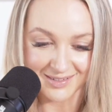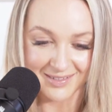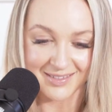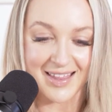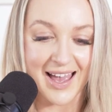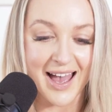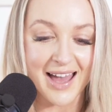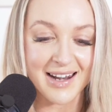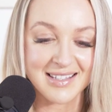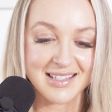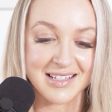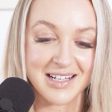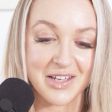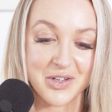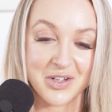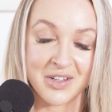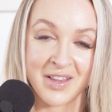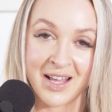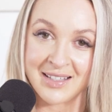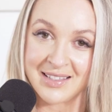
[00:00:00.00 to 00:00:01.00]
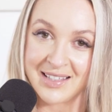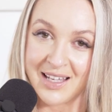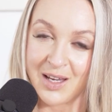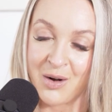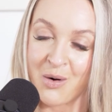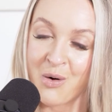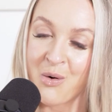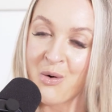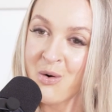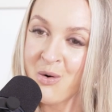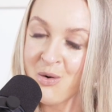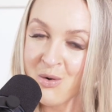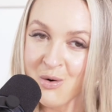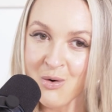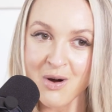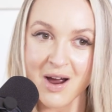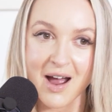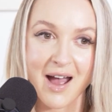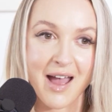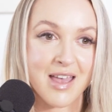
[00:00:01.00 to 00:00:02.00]
that is another lesson.
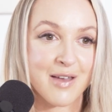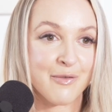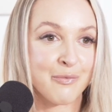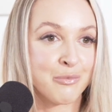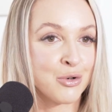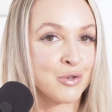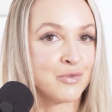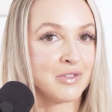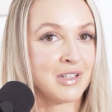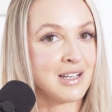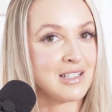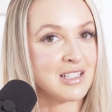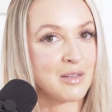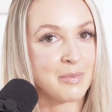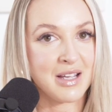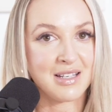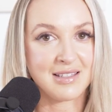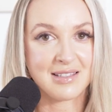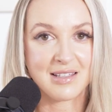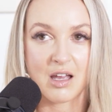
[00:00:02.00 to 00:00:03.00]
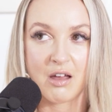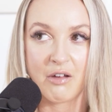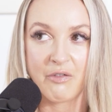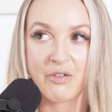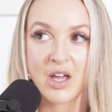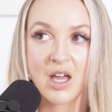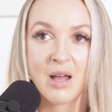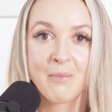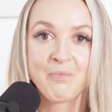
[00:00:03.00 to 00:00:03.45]
I have proven it to myself